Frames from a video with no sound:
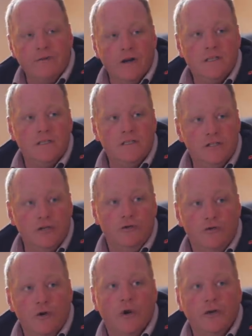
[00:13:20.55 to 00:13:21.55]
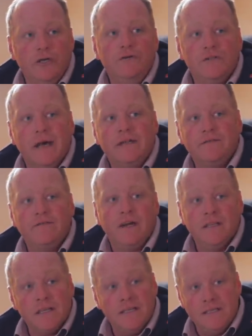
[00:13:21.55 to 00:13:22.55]
Our advice is do not use
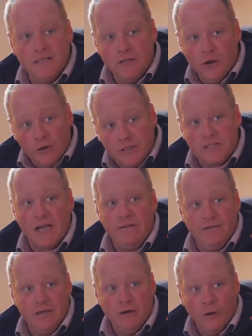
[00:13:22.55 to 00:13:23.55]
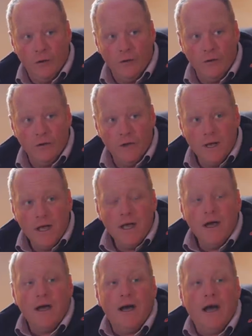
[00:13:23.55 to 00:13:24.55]
that defence. It is not safe in law.